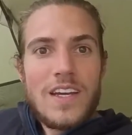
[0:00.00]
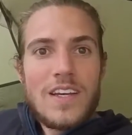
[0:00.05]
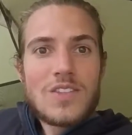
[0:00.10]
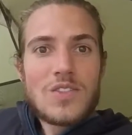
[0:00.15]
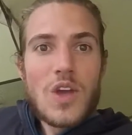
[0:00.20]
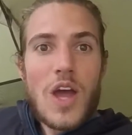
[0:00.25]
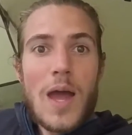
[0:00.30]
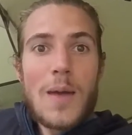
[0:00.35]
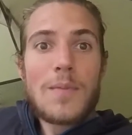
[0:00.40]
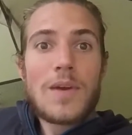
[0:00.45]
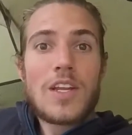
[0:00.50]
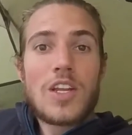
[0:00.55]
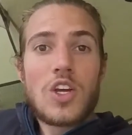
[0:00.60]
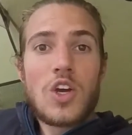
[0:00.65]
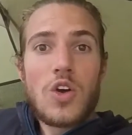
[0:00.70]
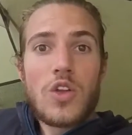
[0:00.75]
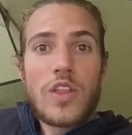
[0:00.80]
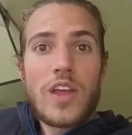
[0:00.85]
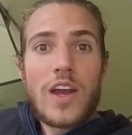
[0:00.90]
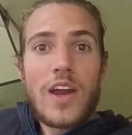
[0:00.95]
So I'm going to
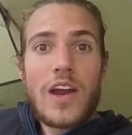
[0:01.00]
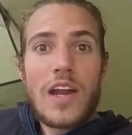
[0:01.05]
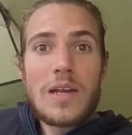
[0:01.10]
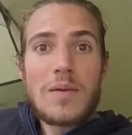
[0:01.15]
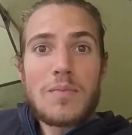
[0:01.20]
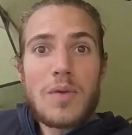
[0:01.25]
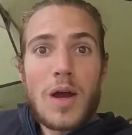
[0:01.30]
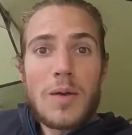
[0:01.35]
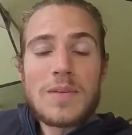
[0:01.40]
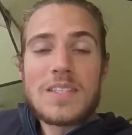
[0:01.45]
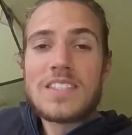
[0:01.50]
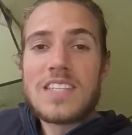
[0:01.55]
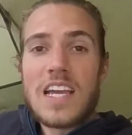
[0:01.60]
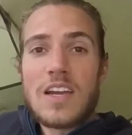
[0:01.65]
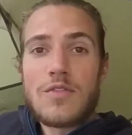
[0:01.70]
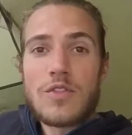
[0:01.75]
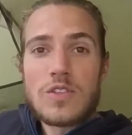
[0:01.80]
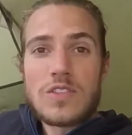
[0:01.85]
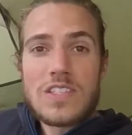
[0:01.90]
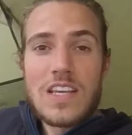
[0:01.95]
go there and probably stay
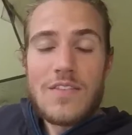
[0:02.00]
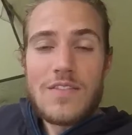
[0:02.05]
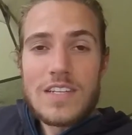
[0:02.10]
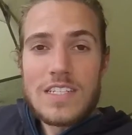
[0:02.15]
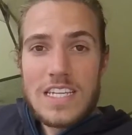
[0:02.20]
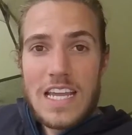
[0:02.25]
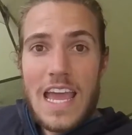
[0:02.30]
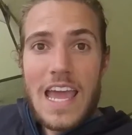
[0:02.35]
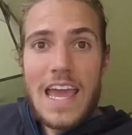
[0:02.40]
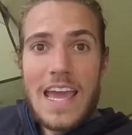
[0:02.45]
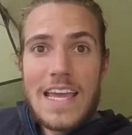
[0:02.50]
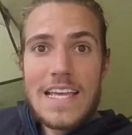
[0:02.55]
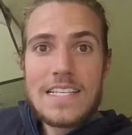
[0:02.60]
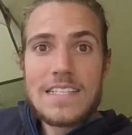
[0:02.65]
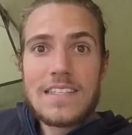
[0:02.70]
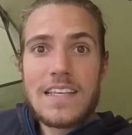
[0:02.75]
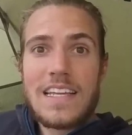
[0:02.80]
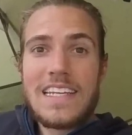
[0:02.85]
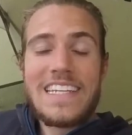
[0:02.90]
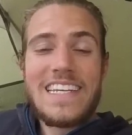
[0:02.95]
for 7
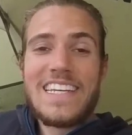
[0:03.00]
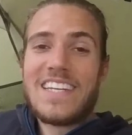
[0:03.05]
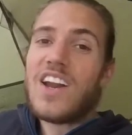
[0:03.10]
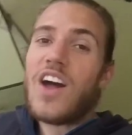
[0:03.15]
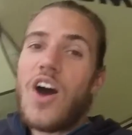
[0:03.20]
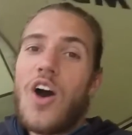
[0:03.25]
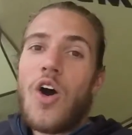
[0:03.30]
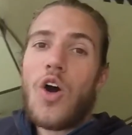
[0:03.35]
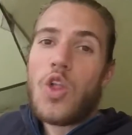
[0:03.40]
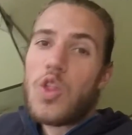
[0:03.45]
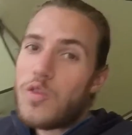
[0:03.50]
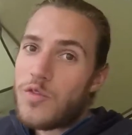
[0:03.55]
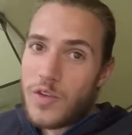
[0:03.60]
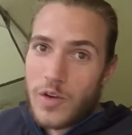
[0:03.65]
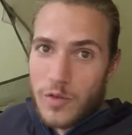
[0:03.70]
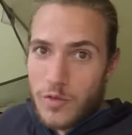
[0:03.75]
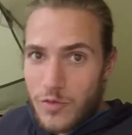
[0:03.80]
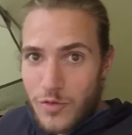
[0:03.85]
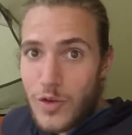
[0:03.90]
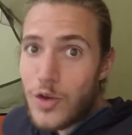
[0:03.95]
days and eat all of
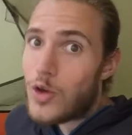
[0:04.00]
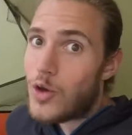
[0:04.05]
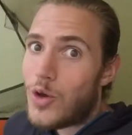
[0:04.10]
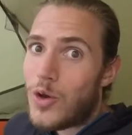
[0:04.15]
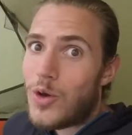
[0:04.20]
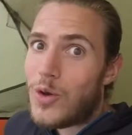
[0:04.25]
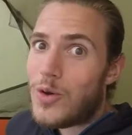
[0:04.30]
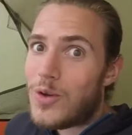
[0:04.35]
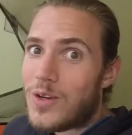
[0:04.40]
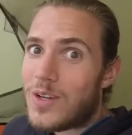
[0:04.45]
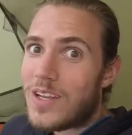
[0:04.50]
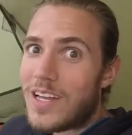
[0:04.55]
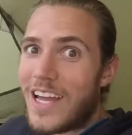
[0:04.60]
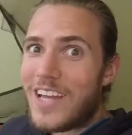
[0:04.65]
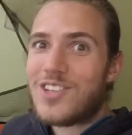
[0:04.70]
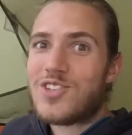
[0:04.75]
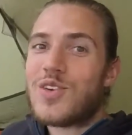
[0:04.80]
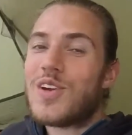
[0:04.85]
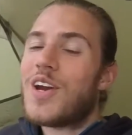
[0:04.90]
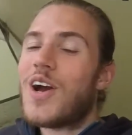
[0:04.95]
their food
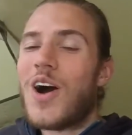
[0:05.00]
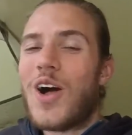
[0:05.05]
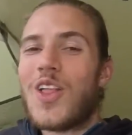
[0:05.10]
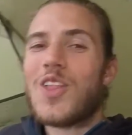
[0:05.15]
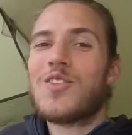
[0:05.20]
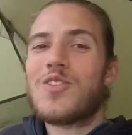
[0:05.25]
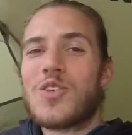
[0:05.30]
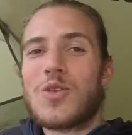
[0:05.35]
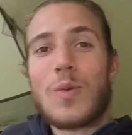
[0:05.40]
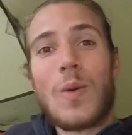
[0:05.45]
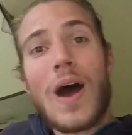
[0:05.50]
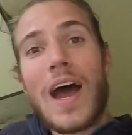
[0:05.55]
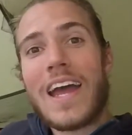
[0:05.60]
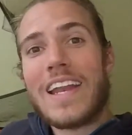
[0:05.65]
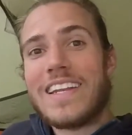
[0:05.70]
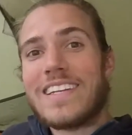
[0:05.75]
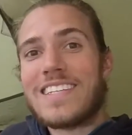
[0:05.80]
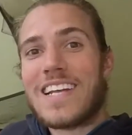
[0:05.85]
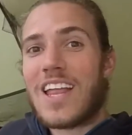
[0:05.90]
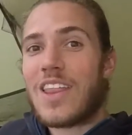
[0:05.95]
and drink all of their
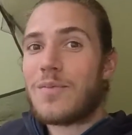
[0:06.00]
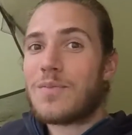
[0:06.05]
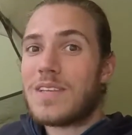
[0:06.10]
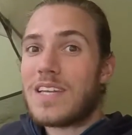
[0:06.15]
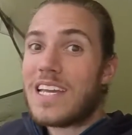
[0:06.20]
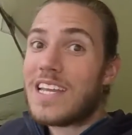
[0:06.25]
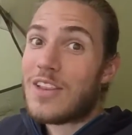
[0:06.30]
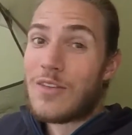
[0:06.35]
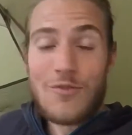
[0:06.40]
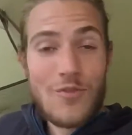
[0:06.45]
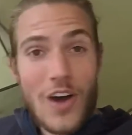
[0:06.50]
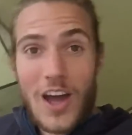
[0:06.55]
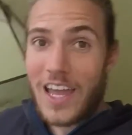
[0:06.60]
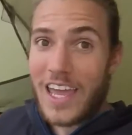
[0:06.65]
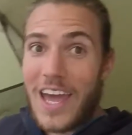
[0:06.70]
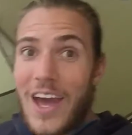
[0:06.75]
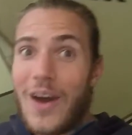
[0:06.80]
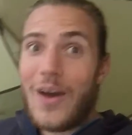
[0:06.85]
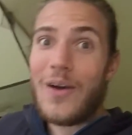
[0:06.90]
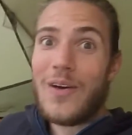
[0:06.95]
wine and tell them to get the fuck
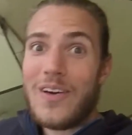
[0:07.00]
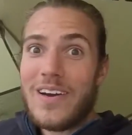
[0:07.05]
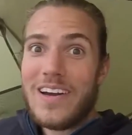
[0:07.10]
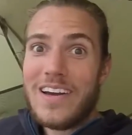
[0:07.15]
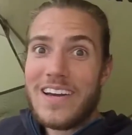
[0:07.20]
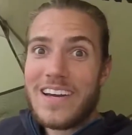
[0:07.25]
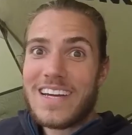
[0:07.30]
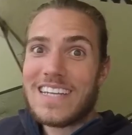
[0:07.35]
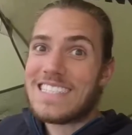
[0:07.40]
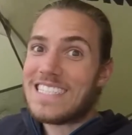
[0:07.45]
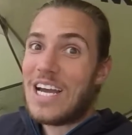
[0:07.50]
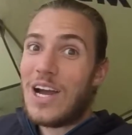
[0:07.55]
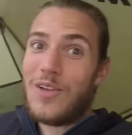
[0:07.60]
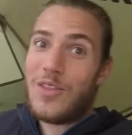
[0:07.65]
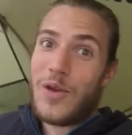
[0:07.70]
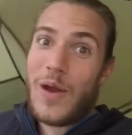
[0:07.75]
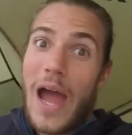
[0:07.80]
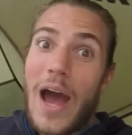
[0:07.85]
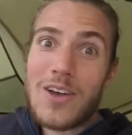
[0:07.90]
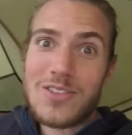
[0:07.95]
out because they own
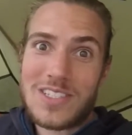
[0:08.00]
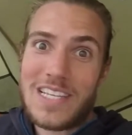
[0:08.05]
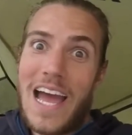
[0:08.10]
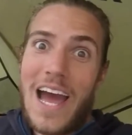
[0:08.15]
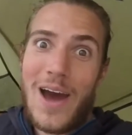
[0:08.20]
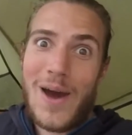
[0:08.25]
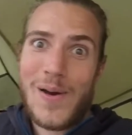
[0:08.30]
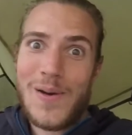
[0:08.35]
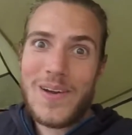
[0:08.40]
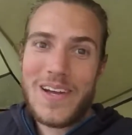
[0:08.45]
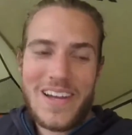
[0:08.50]
their house now.